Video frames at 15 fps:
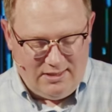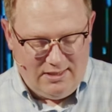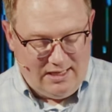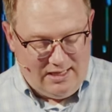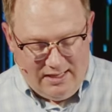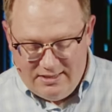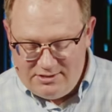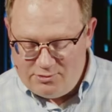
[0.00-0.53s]

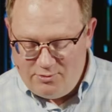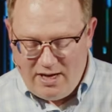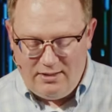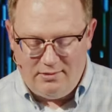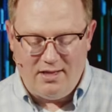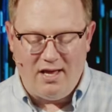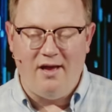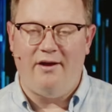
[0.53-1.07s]
and his
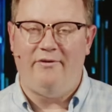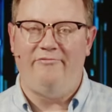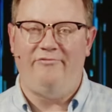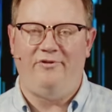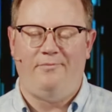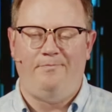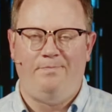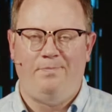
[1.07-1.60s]
great
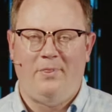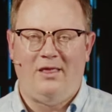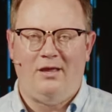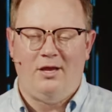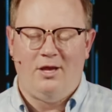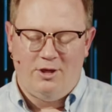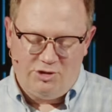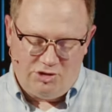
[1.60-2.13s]
love,
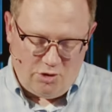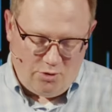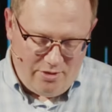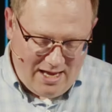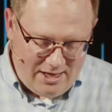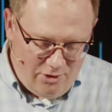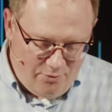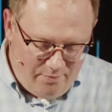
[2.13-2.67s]
so
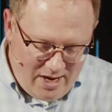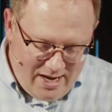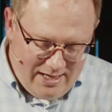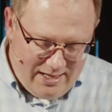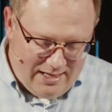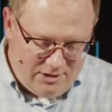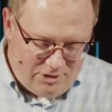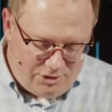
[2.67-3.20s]
that you might
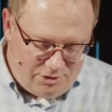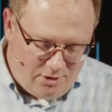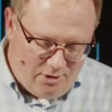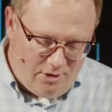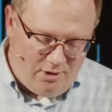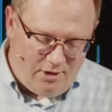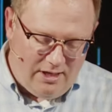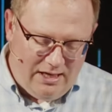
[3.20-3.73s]
in
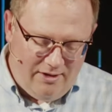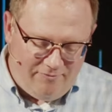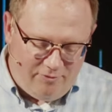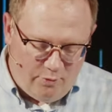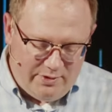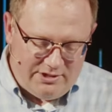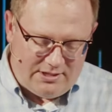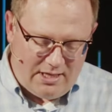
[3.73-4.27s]
turn
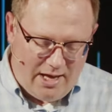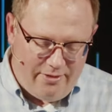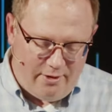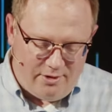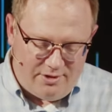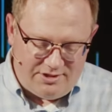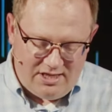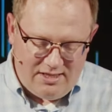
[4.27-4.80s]
influence
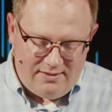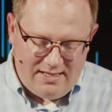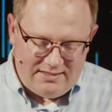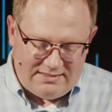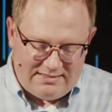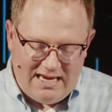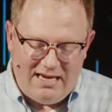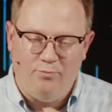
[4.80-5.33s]
others in
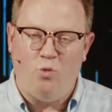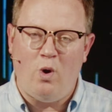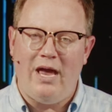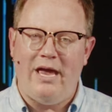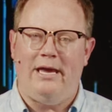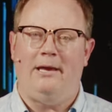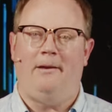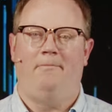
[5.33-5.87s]
that same
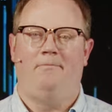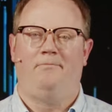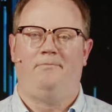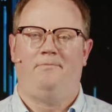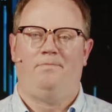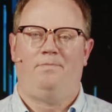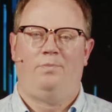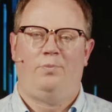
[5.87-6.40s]
way
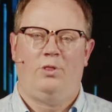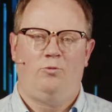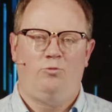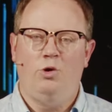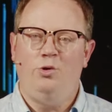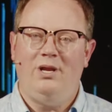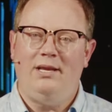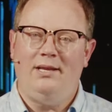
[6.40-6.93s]

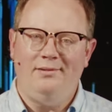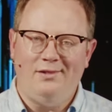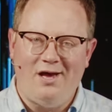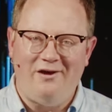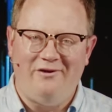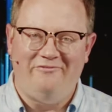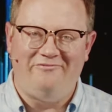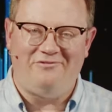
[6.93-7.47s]
rooted in
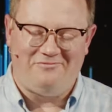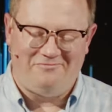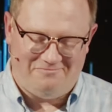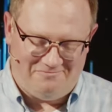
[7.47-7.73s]
love.